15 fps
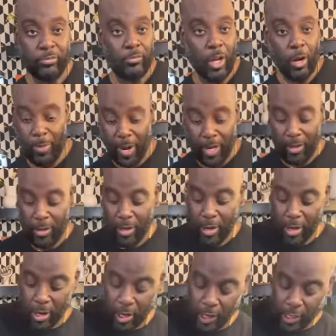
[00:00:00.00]
All right,
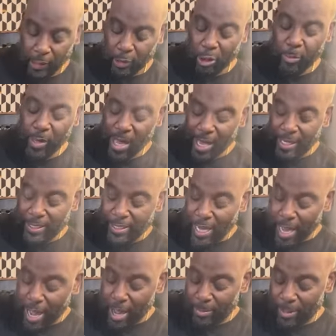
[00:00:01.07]
a little bit at a
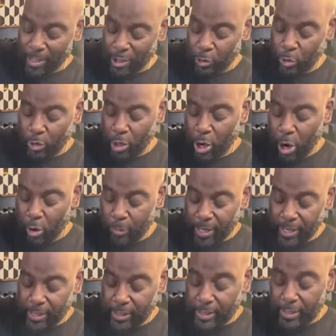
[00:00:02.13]
time because you can
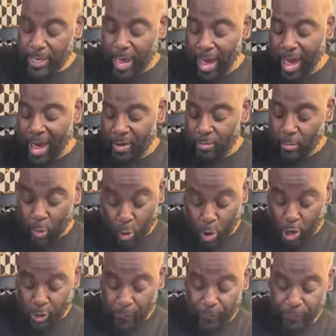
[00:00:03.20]
always add
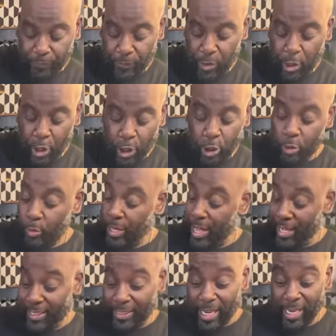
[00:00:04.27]
more. You
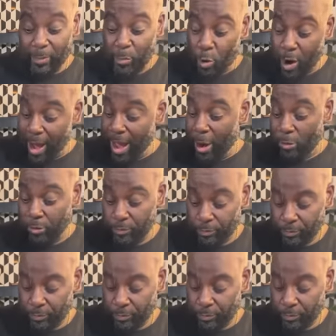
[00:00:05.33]
can't take more out.